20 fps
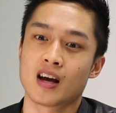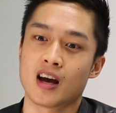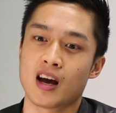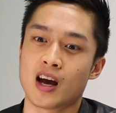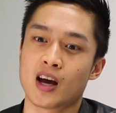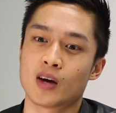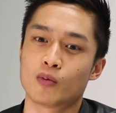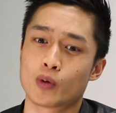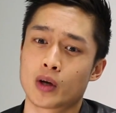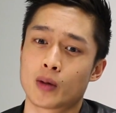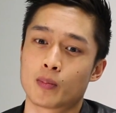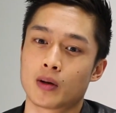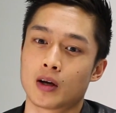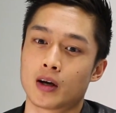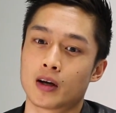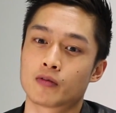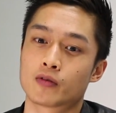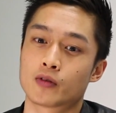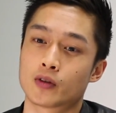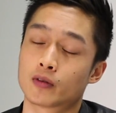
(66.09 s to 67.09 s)
And we
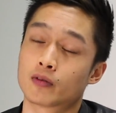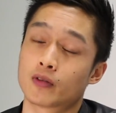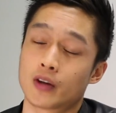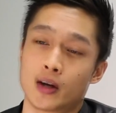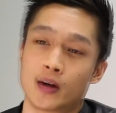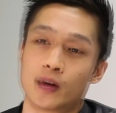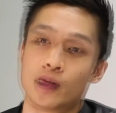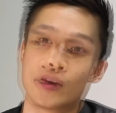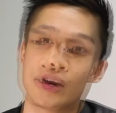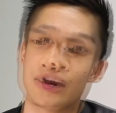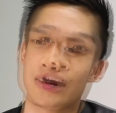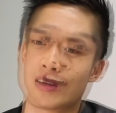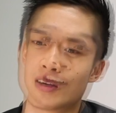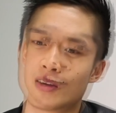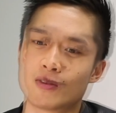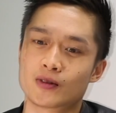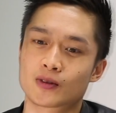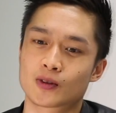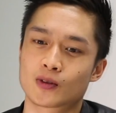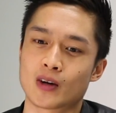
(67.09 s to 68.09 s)
applied for a few. I
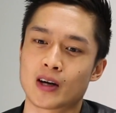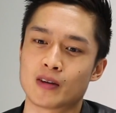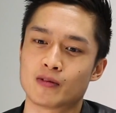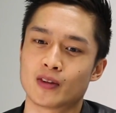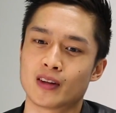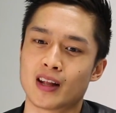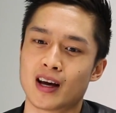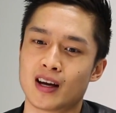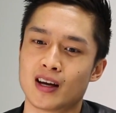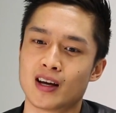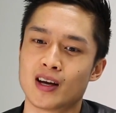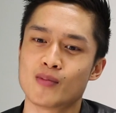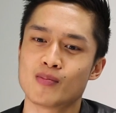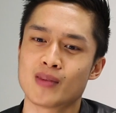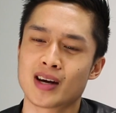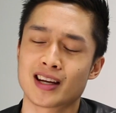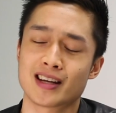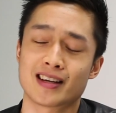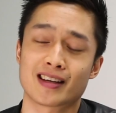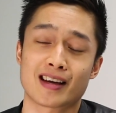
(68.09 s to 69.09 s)
was grateful that
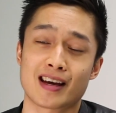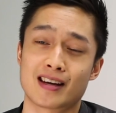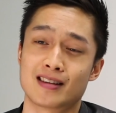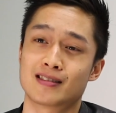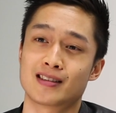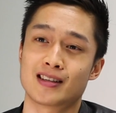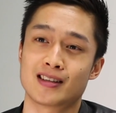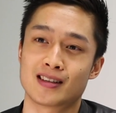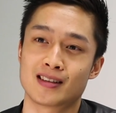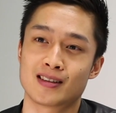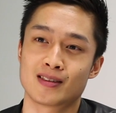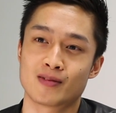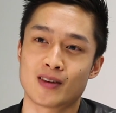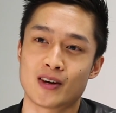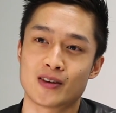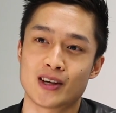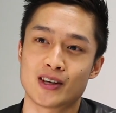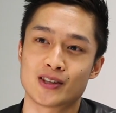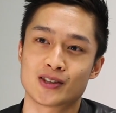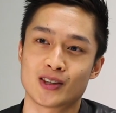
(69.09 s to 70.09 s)
Helena Kennedy
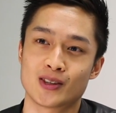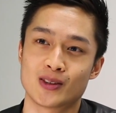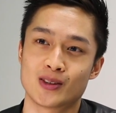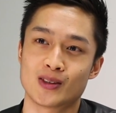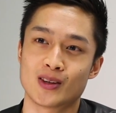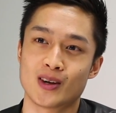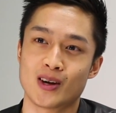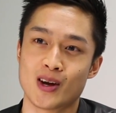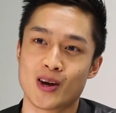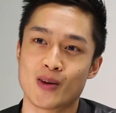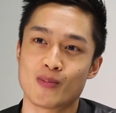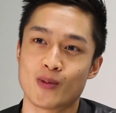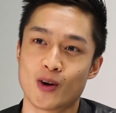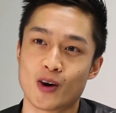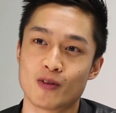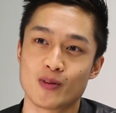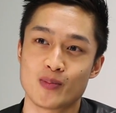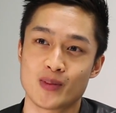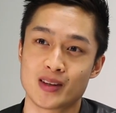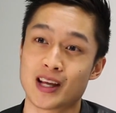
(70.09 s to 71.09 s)
Foundation
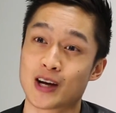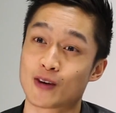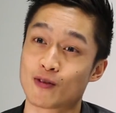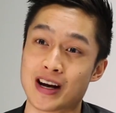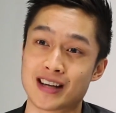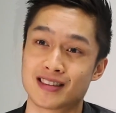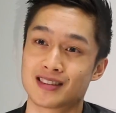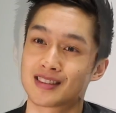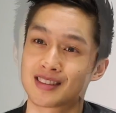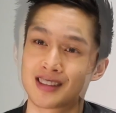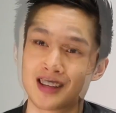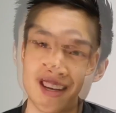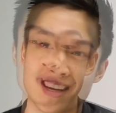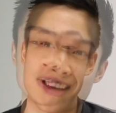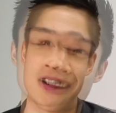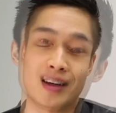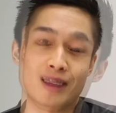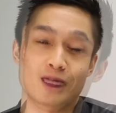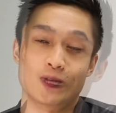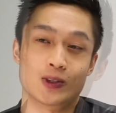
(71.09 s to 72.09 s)
offered me their grant,
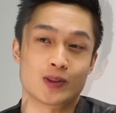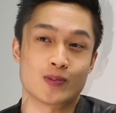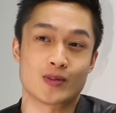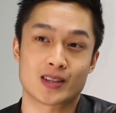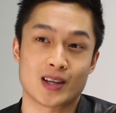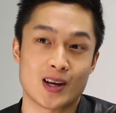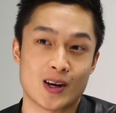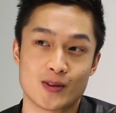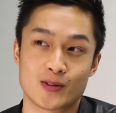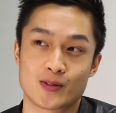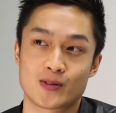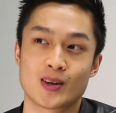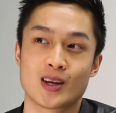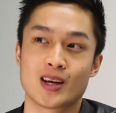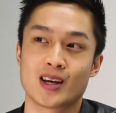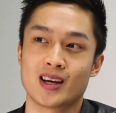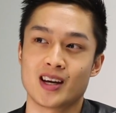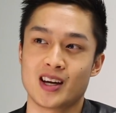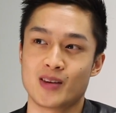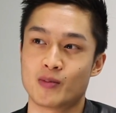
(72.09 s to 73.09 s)
because I thought to myself,
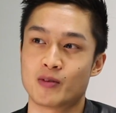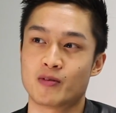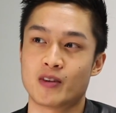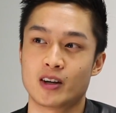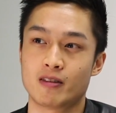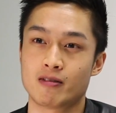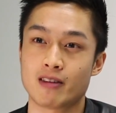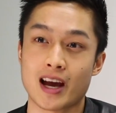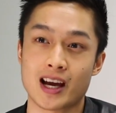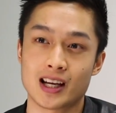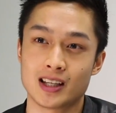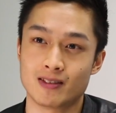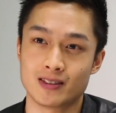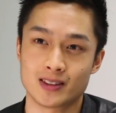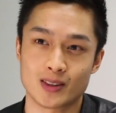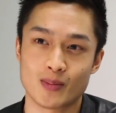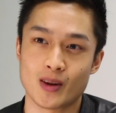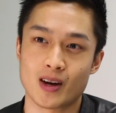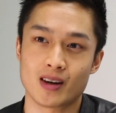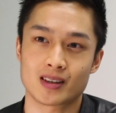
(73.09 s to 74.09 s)
in my final year
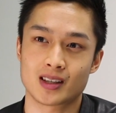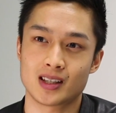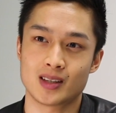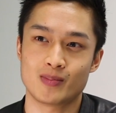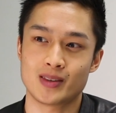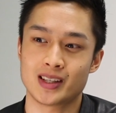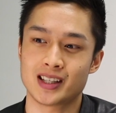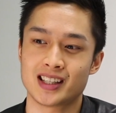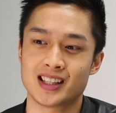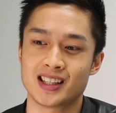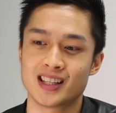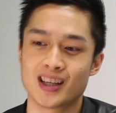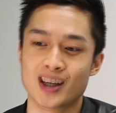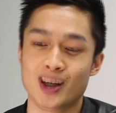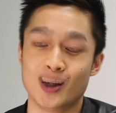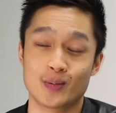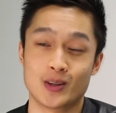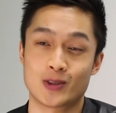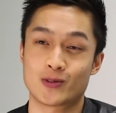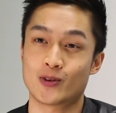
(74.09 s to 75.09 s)
A-levels, I'm not going to be
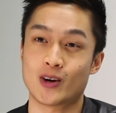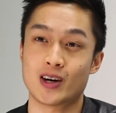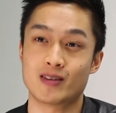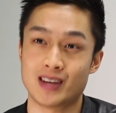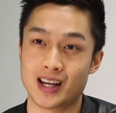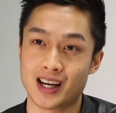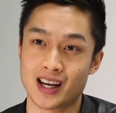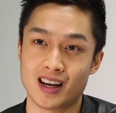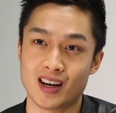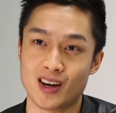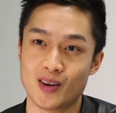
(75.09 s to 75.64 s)
homeless forever.